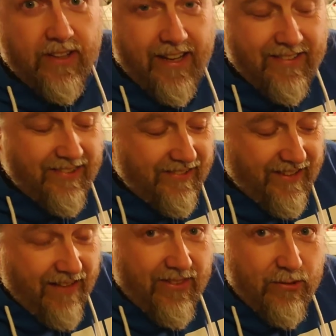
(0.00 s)
was against
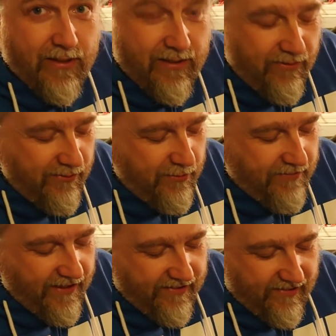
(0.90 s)
us to have this ready for
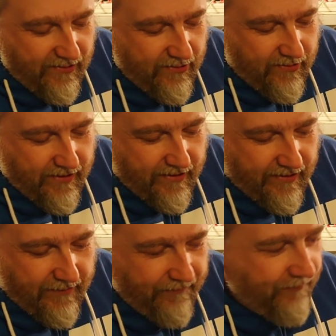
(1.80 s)
Foamfest,
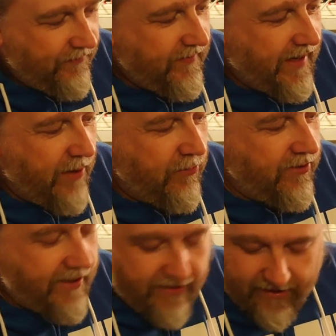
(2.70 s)
so I
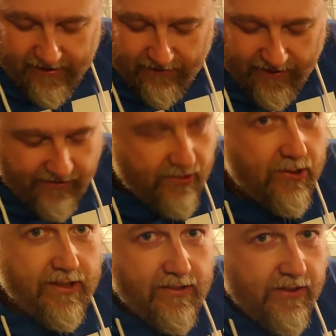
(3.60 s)
would ideally have liked
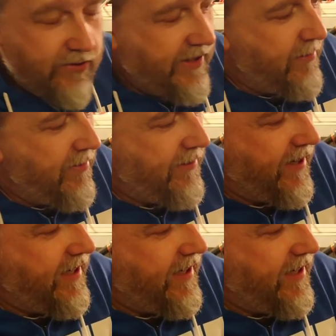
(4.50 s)
to go in and touch them up